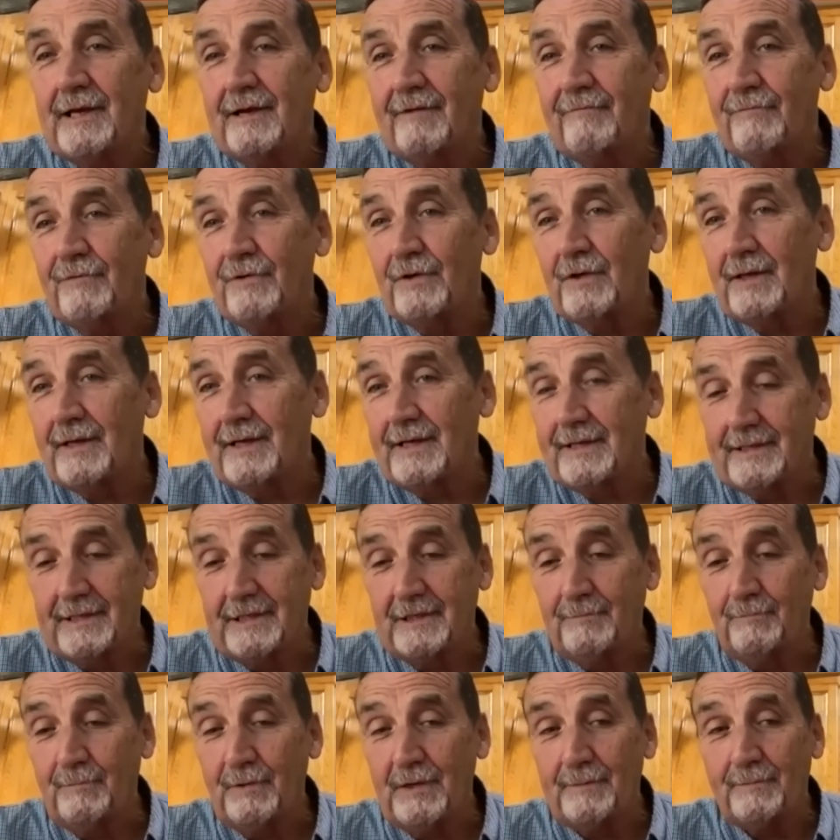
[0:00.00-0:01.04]
I feel like
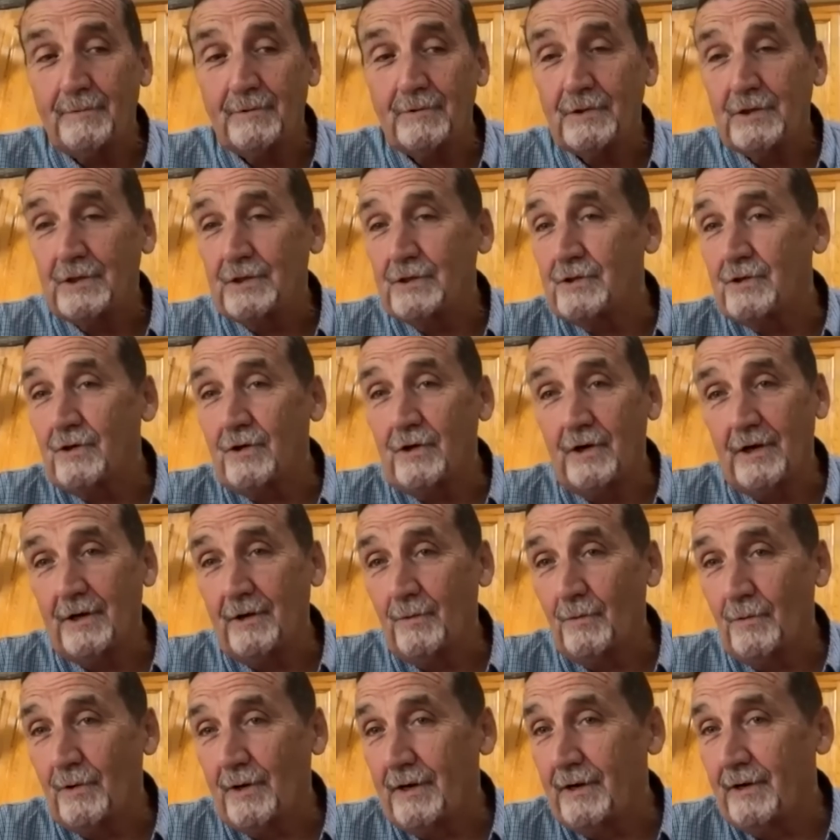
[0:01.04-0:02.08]
these people just are
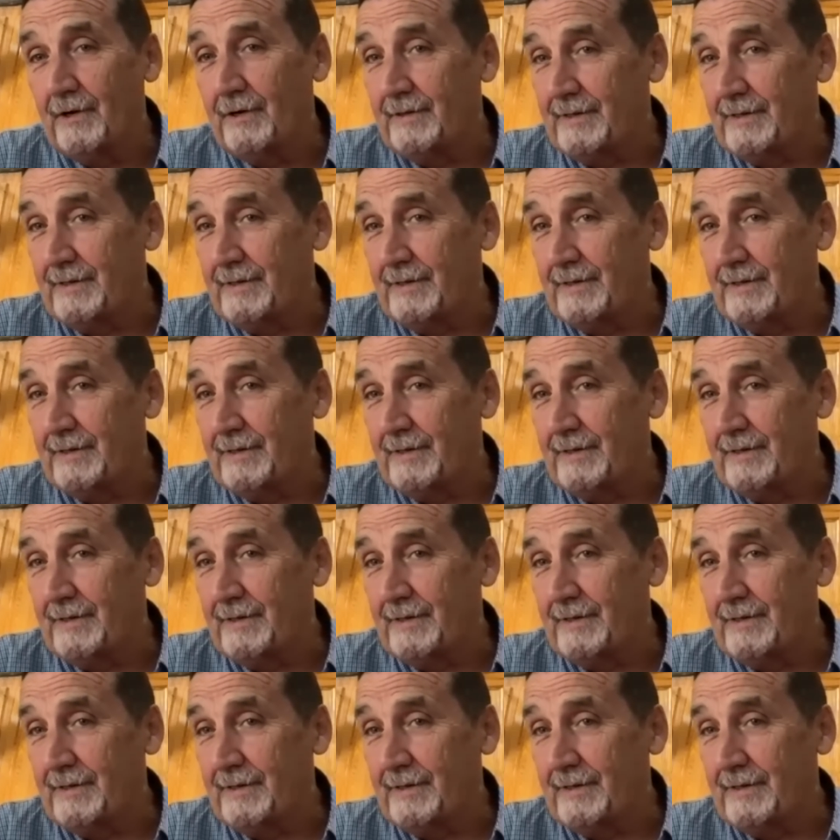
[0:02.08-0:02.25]
unaware